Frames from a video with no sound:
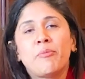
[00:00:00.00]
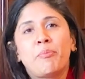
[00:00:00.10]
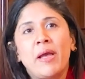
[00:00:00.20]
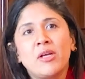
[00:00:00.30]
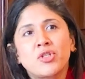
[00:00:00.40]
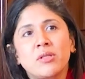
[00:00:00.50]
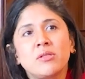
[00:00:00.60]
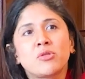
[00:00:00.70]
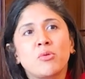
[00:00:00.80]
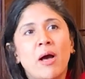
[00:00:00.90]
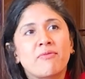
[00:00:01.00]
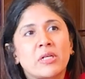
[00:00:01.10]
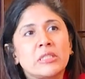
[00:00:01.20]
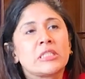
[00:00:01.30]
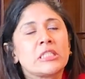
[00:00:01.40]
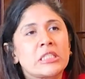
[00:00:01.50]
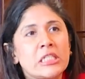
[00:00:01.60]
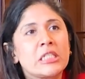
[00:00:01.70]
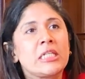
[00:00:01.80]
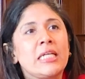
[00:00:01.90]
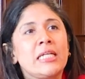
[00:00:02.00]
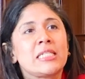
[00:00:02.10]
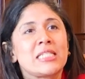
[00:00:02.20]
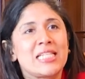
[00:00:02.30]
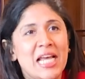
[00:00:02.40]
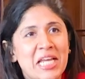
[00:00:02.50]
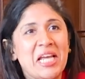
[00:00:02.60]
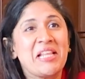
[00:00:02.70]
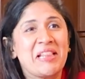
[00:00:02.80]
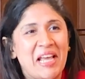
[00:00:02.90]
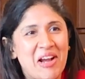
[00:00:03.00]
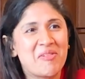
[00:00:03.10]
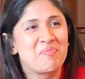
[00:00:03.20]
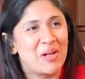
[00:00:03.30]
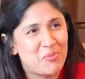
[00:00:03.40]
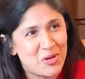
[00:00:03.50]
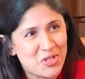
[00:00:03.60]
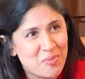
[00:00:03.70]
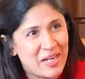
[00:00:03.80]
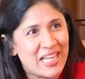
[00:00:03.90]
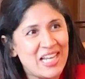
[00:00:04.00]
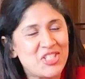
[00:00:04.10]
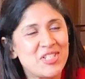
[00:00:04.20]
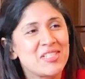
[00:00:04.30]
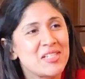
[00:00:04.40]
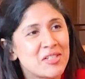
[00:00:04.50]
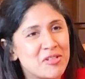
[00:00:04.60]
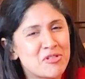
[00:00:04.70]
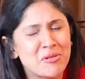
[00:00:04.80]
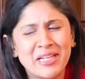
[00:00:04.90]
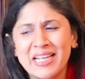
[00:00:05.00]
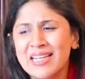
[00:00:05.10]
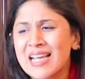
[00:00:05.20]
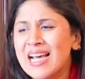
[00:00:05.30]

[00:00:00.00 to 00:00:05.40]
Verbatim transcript: Patients who have consistently taking their blood pressure medications and controlling it,